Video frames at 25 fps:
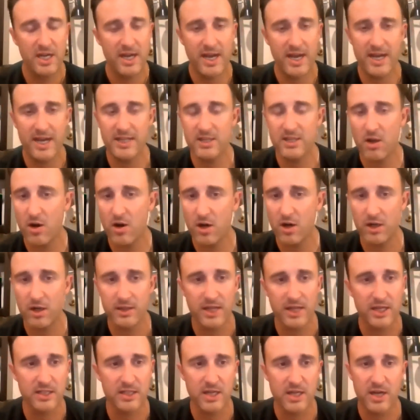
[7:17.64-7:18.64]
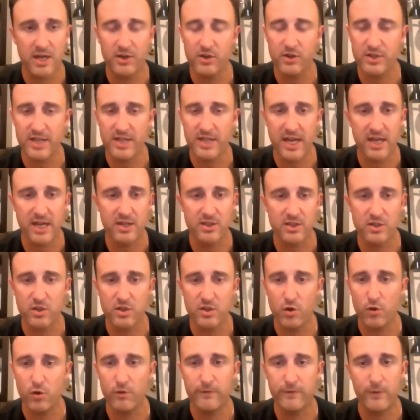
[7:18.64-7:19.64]
it's a hard thing to understand
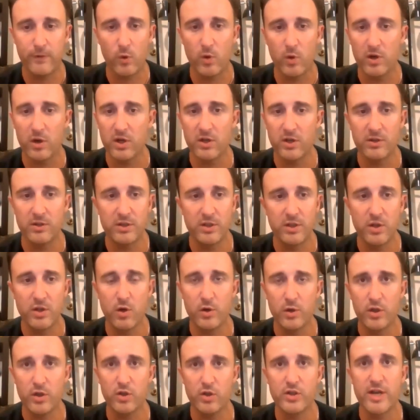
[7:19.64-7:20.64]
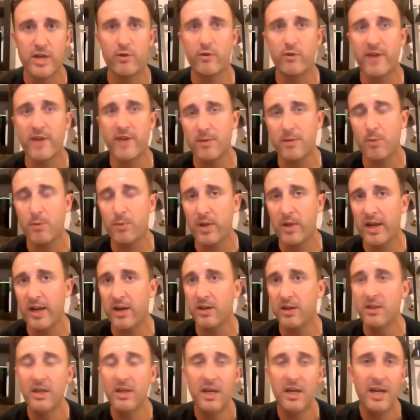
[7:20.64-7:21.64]
too for, your general volleyball
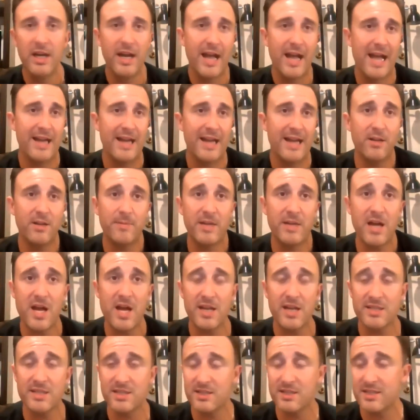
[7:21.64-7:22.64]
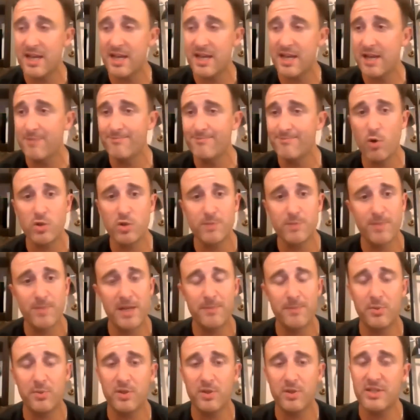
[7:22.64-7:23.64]
player. And I'll be honest and say most
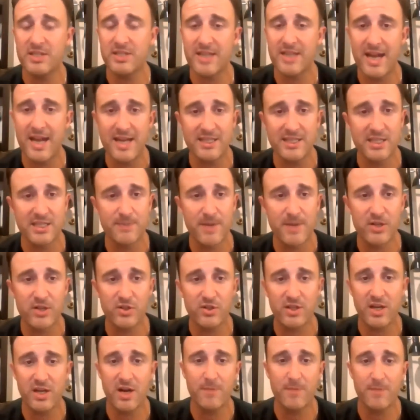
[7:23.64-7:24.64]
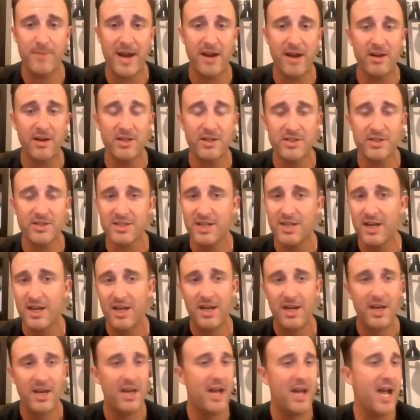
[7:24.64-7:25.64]
people in the stands, especially our parents,
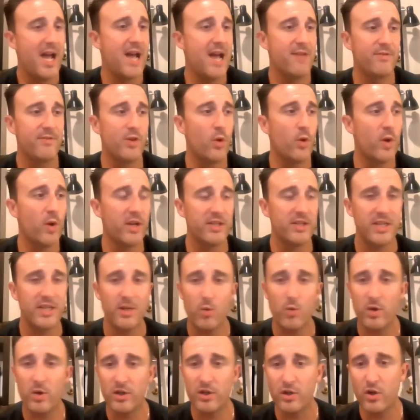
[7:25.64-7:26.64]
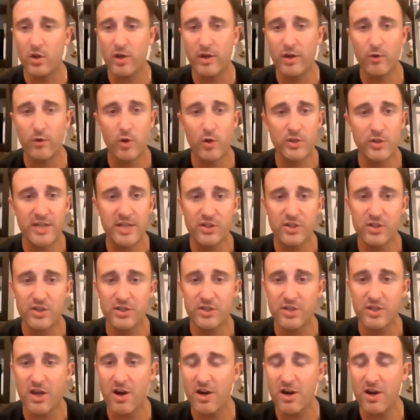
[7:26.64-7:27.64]
have no idea what good and rotations
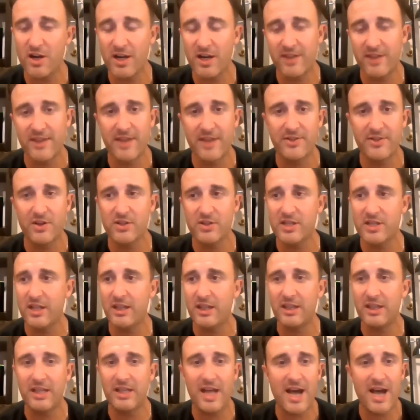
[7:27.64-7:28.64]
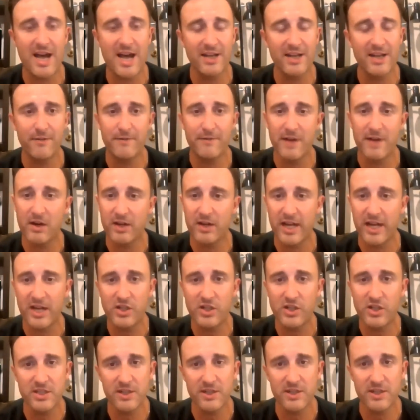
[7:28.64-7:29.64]
are, and that there's a lot of
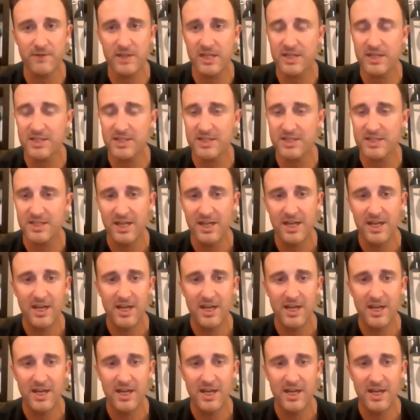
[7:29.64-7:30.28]
variations of these.